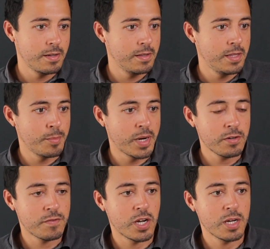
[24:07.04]
the amount
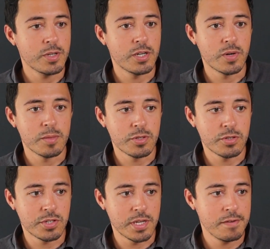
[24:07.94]
of time that you're able to
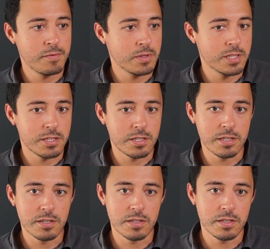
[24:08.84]
save with this
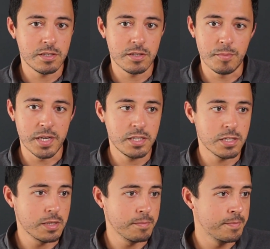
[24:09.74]
is amazing.